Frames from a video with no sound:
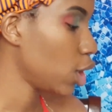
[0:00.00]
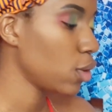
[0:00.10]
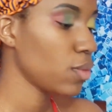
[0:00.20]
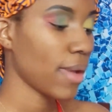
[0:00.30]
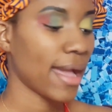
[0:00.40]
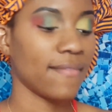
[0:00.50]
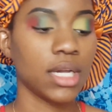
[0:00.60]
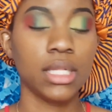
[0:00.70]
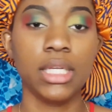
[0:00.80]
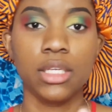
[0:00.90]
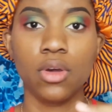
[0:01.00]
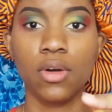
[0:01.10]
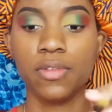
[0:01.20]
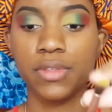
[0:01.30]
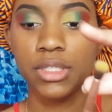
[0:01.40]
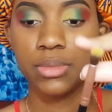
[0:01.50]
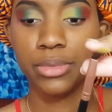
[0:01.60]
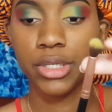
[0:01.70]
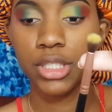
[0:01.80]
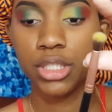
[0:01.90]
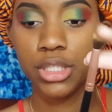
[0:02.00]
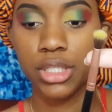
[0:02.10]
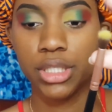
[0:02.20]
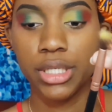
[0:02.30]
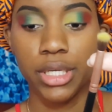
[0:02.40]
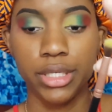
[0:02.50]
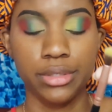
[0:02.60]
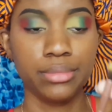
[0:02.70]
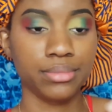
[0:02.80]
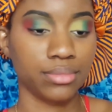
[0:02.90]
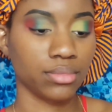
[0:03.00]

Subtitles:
Now I've cleaned off this brush again,